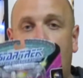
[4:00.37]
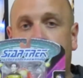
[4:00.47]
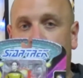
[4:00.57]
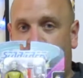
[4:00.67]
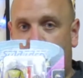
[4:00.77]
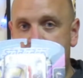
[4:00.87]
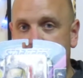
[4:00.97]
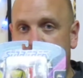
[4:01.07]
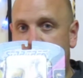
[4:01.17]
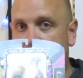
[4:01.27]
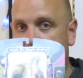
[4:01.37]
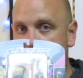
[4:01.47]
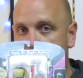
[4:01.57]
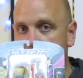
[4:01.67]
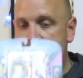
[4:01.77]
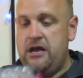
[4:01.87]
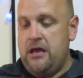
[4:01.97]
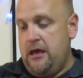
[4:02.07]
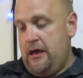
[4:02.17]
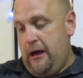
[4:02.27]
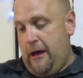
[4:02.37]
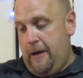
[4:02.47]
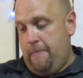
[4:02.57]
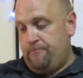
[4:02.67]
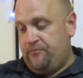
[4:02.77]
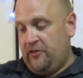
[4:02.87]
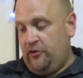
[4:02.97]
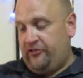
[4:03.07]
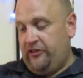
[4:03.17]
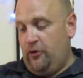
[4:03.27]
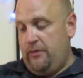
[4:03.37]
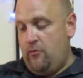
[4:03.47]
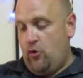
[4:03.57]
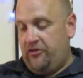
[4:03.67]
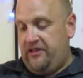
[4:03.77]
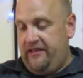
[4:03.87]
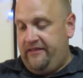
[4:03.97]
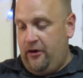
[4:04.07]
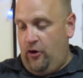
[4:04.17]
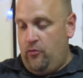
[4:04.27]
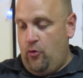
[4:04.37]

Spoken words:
looks really, really good. Looks a little bit more detailed,